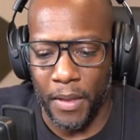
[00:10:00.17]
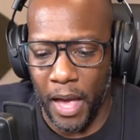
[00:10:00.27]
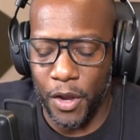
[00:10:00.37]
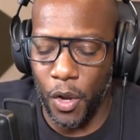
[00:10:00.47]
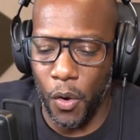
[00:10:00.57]

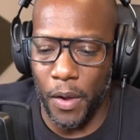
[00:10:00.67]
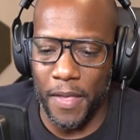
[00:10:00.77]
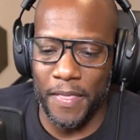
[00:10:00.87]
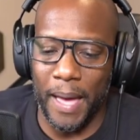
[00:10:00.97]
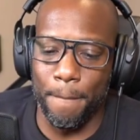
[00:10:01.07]
I know
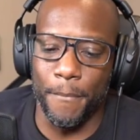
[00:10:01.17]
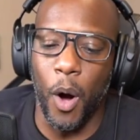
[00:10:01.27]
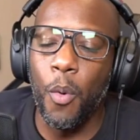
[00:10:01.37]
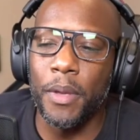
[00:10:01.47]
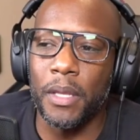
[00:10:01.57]
in that
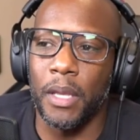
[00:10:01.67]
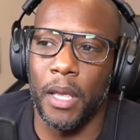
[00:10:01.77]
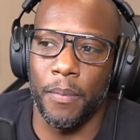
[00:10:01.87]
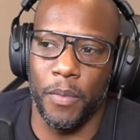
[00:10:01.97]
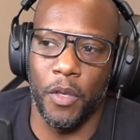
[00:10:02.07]
moment,
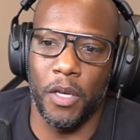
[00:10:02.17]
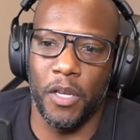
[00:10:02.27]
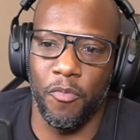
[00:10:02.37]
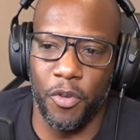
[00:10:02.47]
it could have